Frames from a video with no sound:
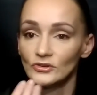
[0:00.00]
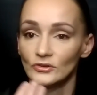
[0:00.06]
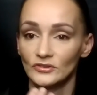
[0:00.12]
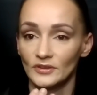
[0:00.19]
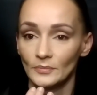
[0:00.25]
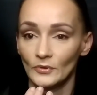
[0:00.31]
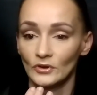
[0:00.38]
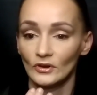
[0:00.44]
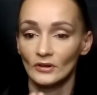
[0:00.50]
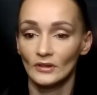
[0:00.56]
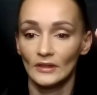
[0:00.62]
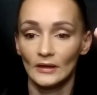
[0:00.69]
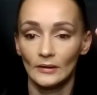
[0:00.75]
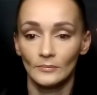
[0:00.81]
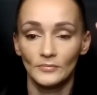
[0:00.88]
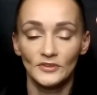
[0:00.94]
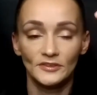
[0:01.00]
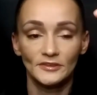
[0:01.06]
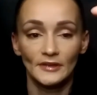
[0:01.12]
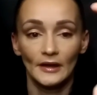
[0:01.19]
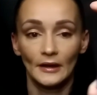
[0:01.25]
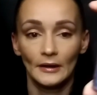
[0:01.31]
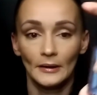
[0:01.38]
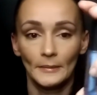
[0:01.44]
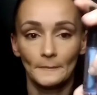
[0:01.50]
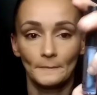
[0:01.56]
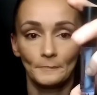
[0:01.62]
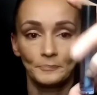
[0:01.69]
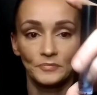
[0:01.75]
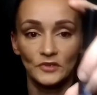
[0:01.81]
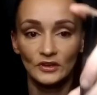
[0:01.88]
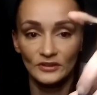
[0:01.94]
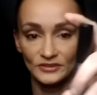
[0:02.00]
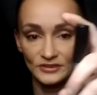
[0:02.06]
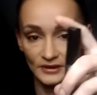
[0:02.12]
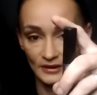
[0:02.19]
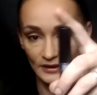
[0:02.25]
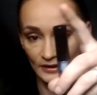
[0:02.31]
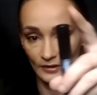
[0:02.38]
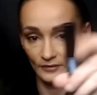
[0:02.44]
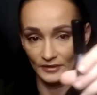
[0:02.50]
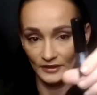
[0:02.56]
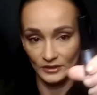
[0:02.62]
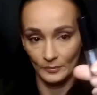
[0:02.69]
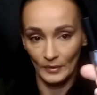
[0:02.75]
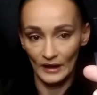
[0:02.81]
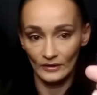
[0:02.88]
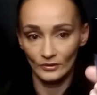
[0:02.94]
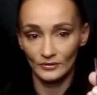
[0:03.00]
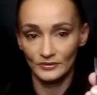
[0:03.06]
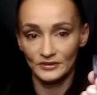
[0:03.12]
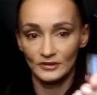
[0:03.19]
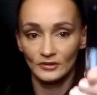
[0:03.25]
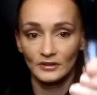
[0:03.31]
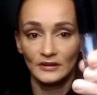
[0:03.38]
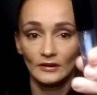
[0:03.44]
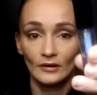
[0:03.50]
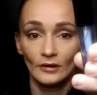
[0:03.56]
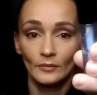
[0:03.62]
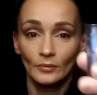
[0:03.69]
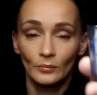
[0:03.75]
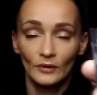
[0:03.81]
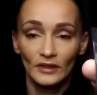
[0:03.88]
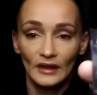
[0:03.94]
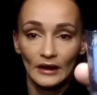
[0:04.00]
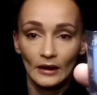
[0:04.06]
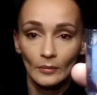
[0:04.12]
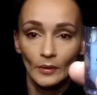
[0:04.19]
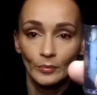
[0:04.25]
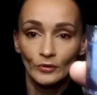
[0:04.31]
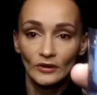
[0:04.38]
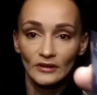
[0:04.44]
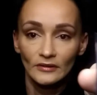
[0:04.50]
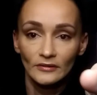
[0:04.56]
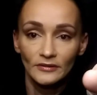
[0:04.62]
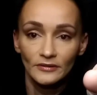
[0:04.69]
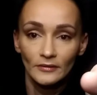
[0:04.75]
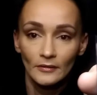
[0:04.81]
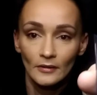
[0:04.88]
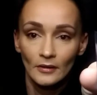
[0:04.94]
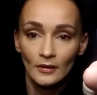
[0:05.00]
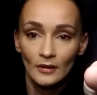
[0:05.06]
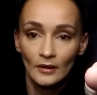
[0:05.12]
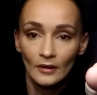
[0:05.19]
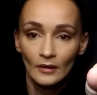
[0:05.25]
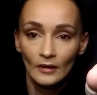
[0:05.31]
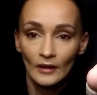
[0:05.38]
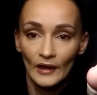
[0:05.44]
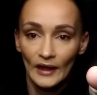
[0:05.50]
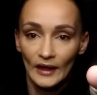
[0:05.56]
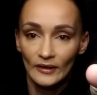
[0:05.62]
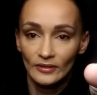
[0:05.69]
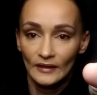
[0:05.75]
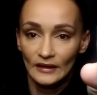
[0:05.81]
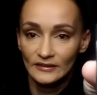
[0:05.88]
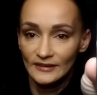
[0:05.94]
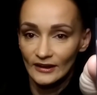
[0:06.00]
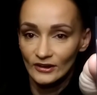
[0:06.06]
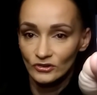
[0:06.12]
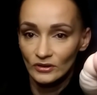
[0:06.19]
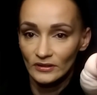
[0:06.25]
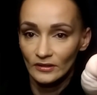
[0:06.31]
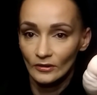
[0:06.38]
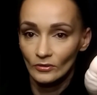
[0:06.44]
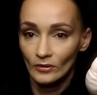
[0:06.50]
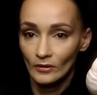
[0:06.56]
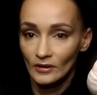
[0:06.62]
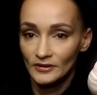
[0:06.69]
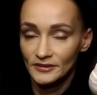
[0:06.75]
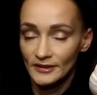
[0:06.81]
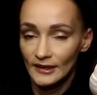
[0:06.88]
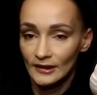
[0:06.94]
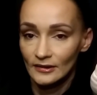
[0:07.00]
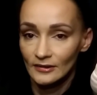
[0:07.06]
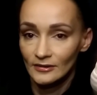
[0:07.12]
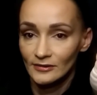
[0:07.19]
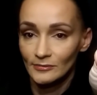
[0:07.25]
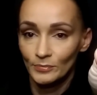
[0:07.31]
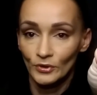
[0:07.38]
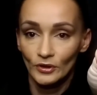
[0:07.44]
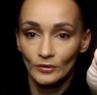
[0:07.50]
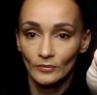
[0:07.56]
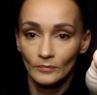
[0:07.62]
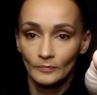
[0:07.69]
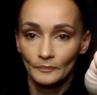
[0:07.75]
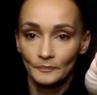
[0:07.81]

that shows up on your lips. You can see here that the bottle is clear where the air bubble is, and that's actually the gloss that is blue.